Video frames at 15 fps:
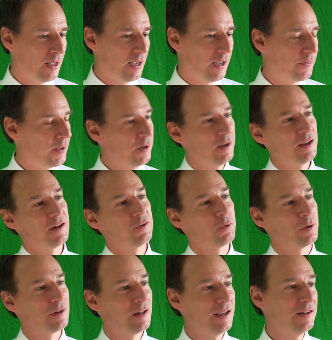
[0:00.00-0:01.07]
And then you get into
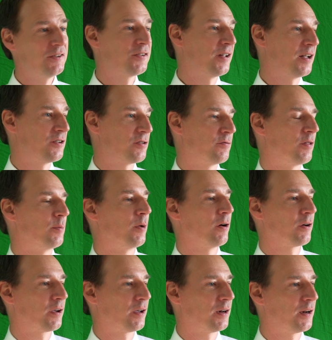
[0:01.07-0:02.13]
a late stage of the
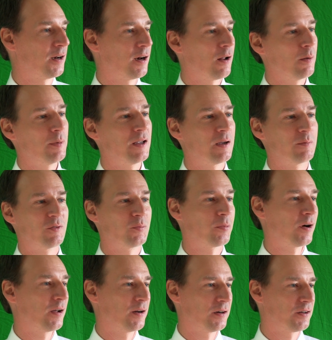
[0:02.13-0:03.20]
market and it all becomes
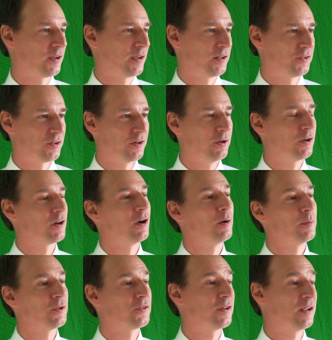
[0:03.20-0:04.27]
productized and you can
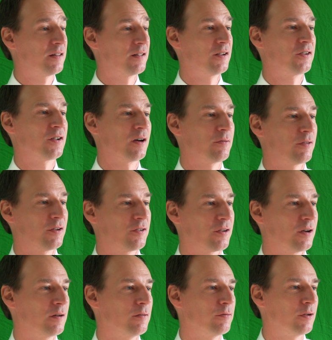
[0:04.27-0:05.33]
almost take things off the
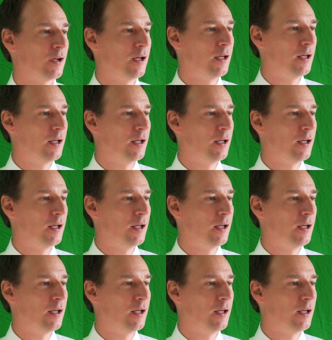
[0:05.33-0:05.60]
shelf.